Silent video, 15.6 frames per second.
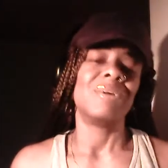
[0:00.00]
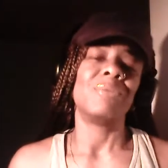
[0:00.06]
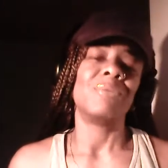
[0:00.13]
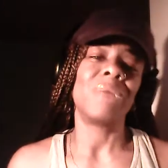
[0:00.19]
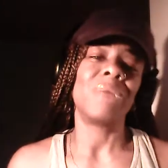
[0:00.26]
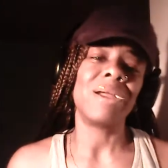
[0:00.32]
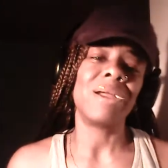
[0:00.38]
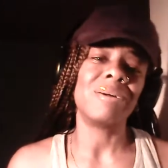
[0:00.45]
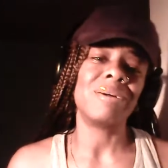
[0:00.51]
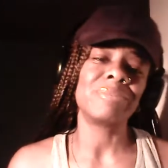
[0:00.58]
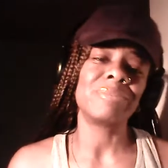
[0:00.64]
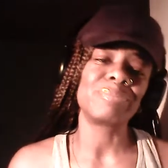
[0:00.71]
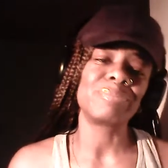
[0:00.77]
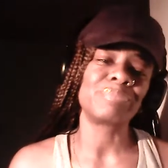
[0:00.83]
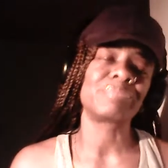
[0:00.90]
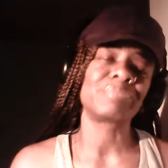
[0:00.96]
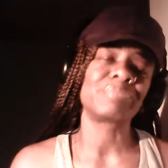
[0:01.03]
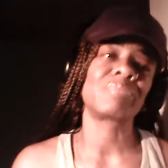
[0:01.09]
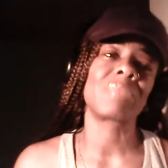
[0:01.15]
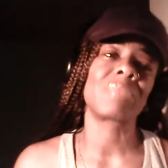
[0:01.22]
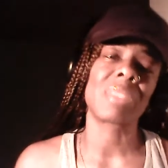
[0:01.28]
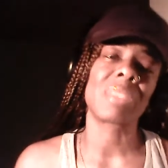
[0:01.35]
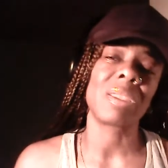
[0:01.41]
Well,
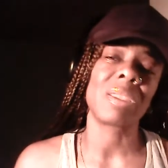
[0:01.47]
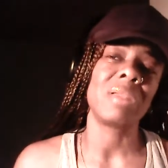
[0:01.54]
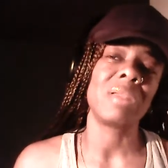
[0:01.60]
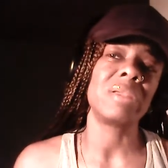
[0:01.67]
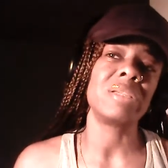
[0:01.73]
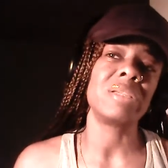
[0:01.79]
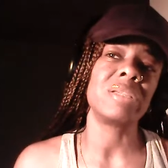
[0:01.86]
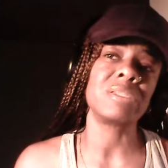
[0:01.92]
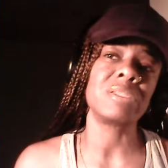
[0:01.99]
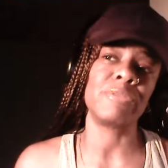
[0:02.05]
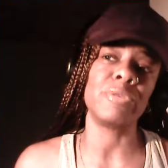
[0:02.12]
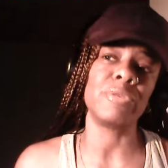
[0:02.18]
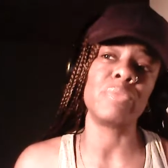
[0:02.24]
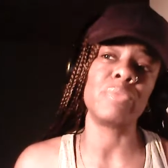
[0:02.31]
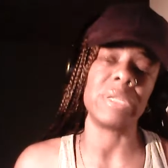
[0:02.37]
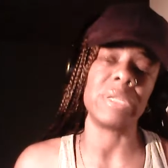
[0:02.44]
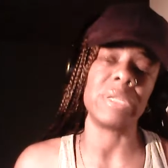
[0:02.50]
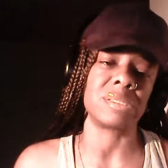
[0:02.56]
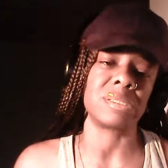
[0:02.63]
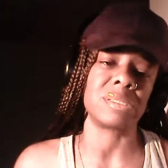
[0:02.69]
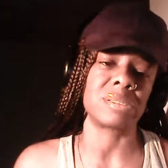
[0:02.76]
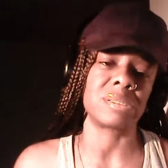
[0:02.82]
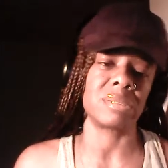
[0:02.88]
there's a few reasons.